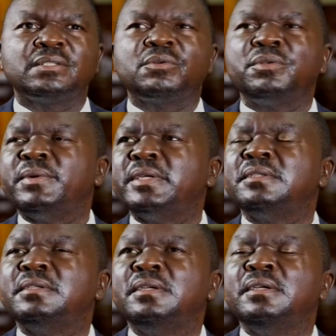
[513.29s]
is called
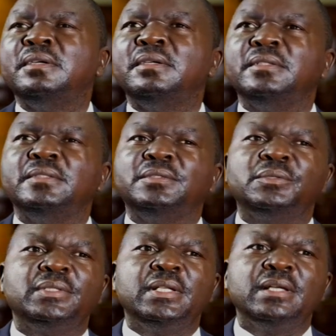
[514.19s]
what?
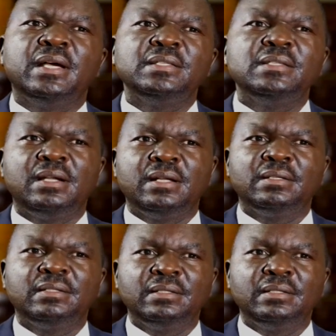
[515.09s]
Through the Ajira.